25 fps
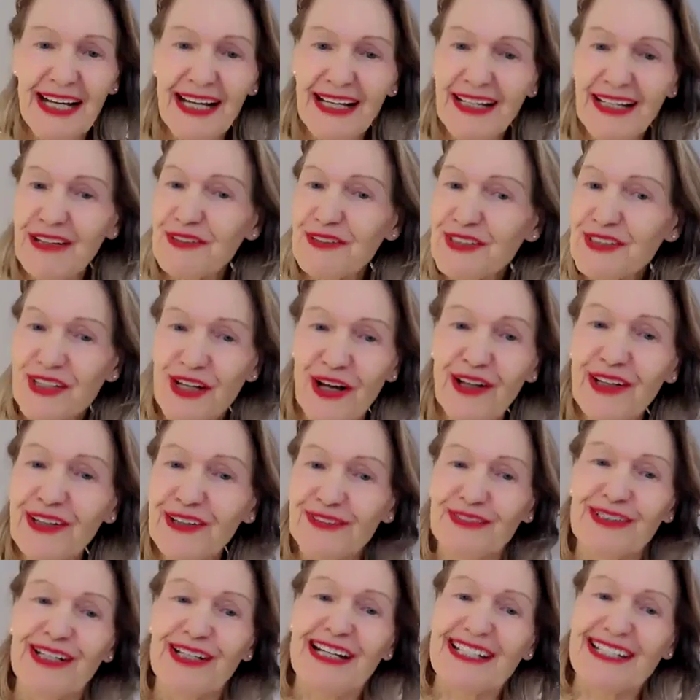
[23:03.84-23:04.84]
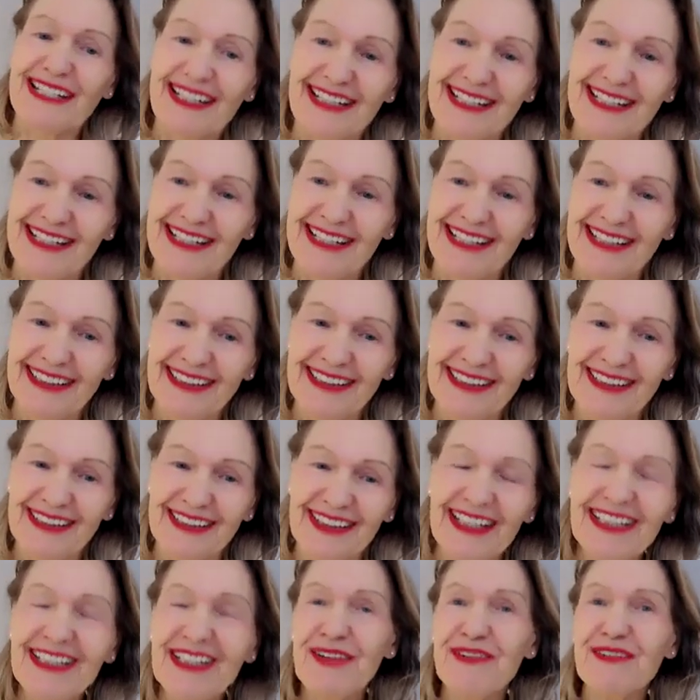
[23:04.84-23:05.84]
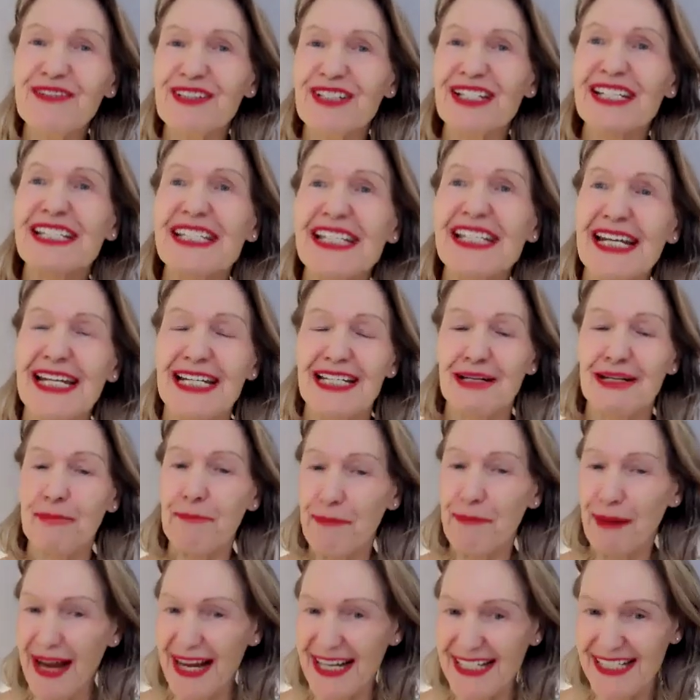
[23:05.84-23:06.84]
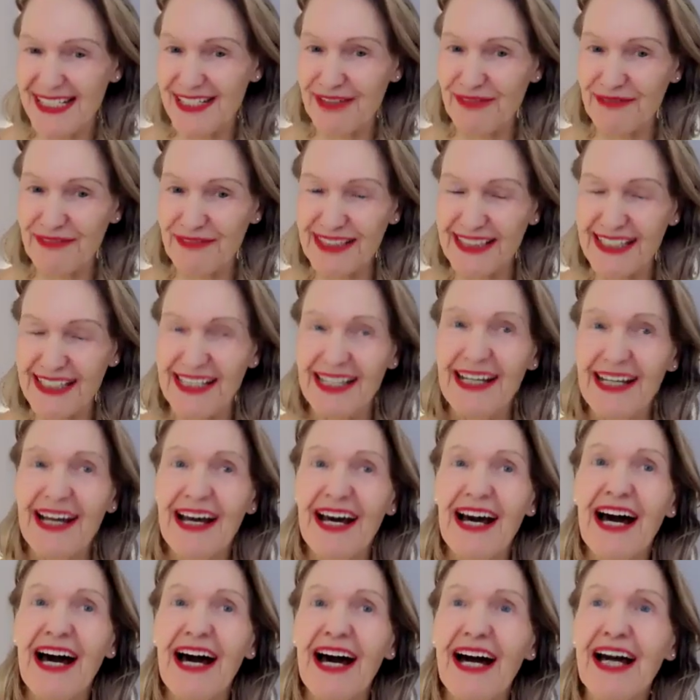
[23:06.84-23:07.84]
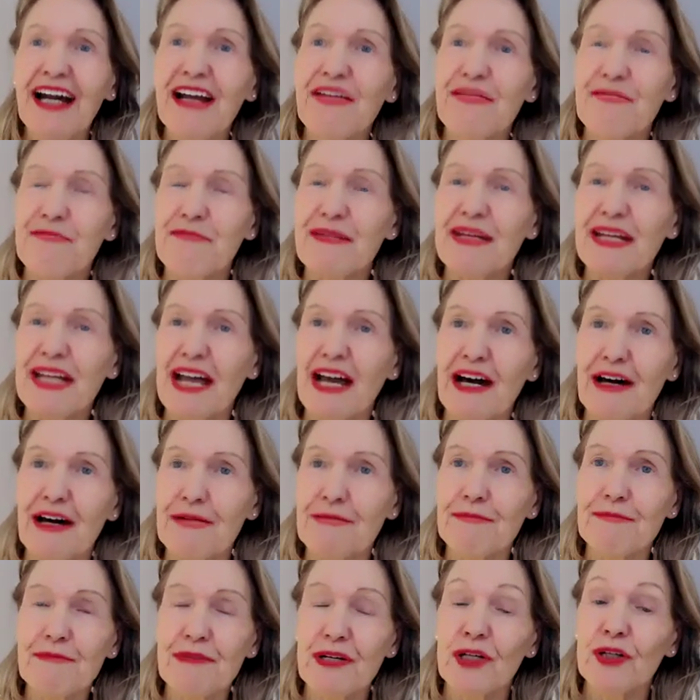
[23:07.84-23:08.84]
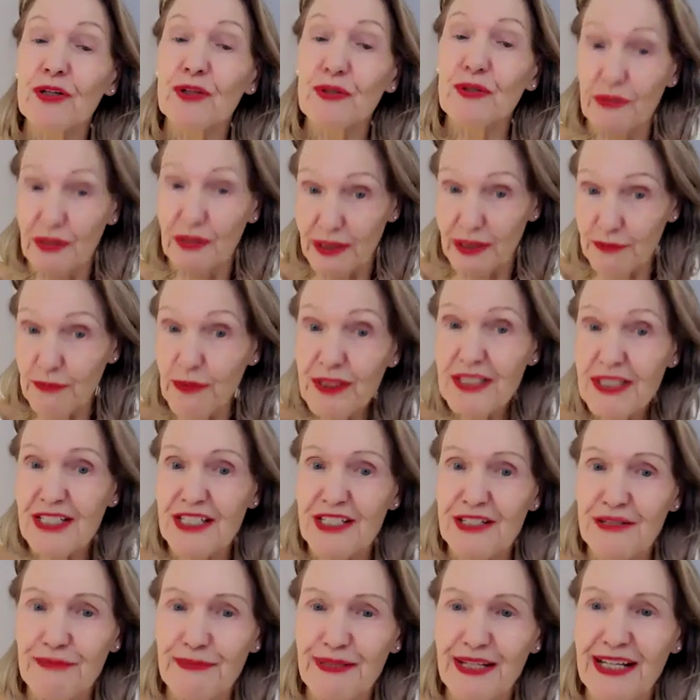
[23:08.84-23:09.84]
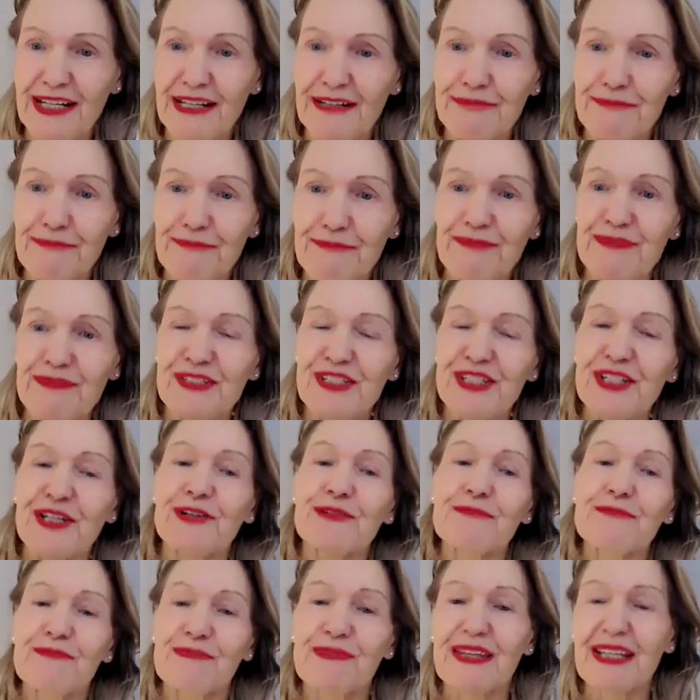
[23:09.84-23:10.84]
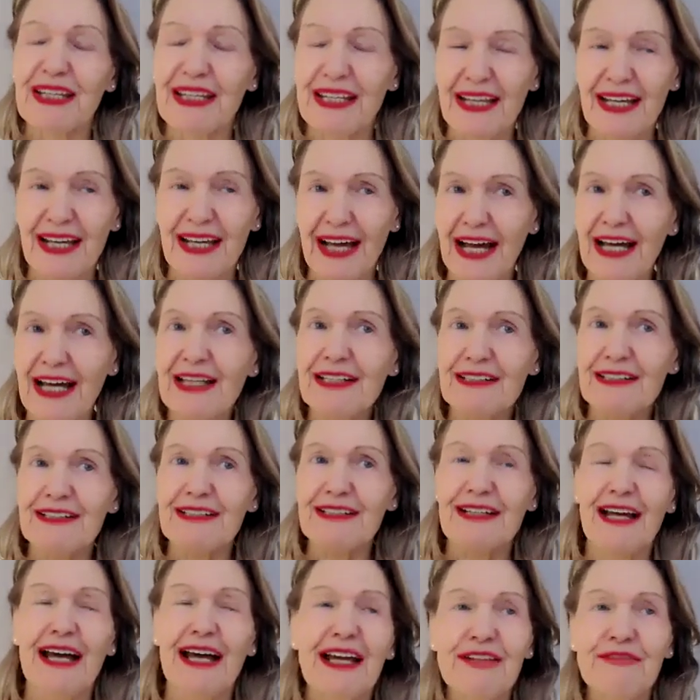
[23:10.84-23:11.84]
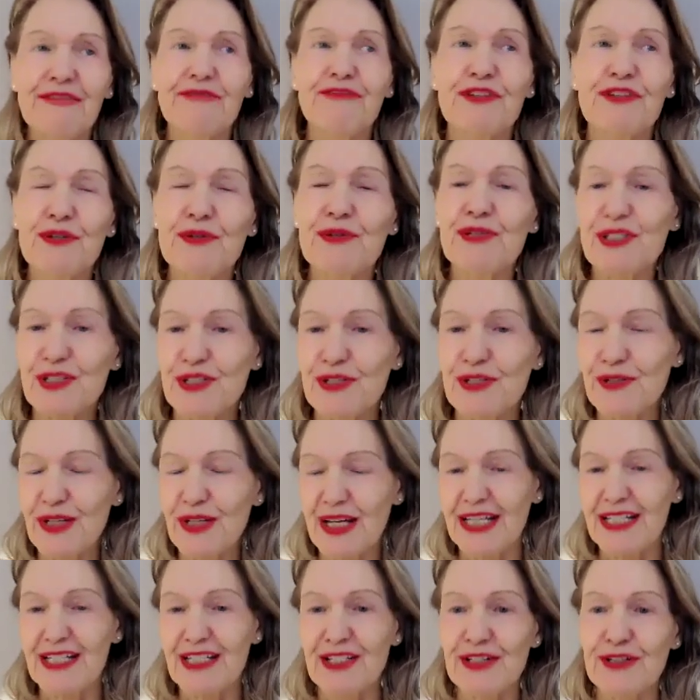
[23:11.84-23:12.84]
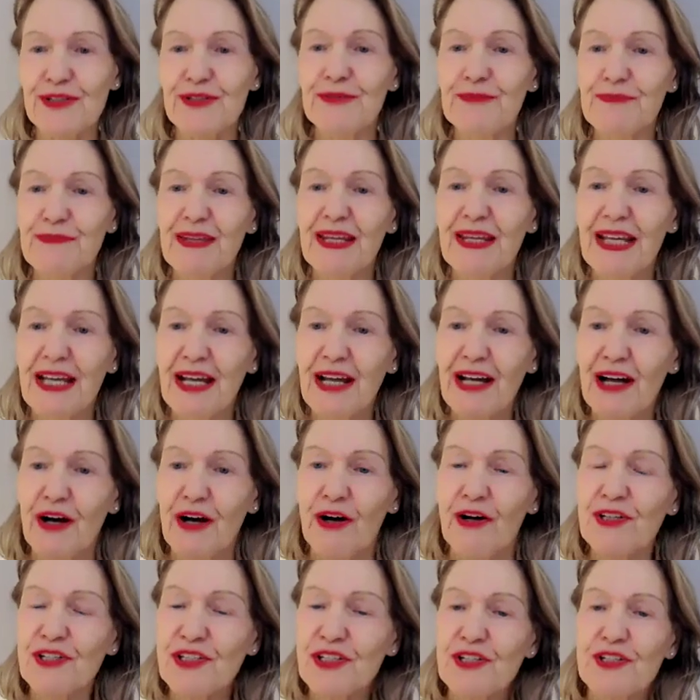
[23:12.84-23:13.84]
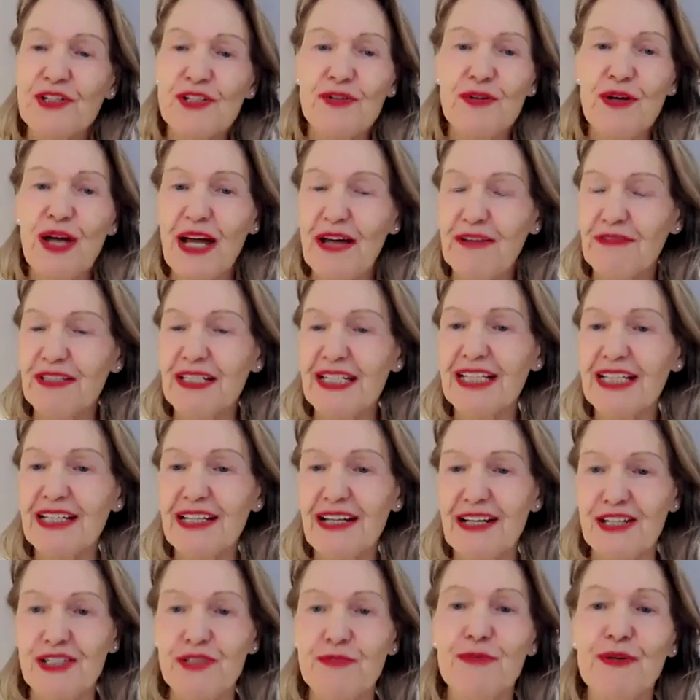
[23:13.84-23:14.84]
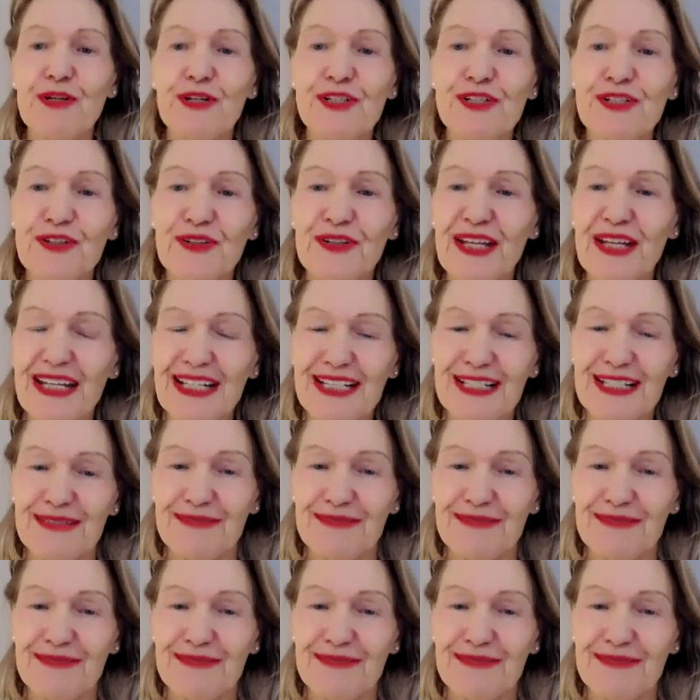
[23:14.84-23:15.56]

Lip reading: I don't tolerate it. I don't sit passively. I've become who I wanted to become. So, and viewers, you can too. Oscar, do you have any last words on that?